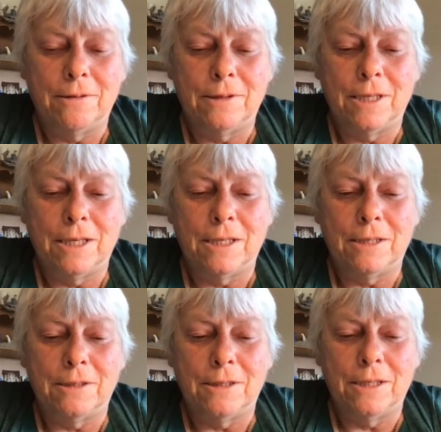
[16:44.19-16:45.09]
that
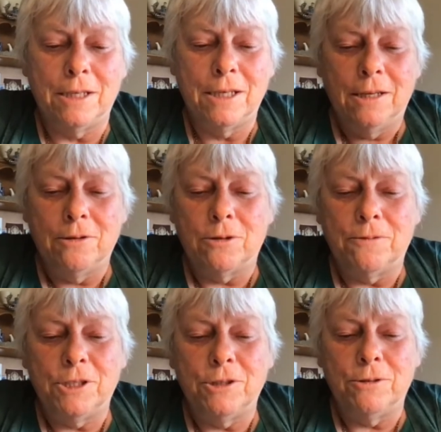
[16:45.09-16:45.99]
Lord
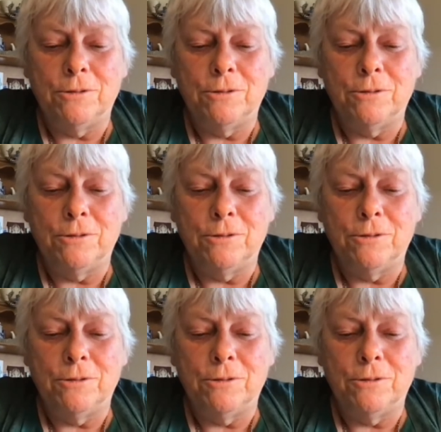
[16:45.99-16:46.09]
Vishnu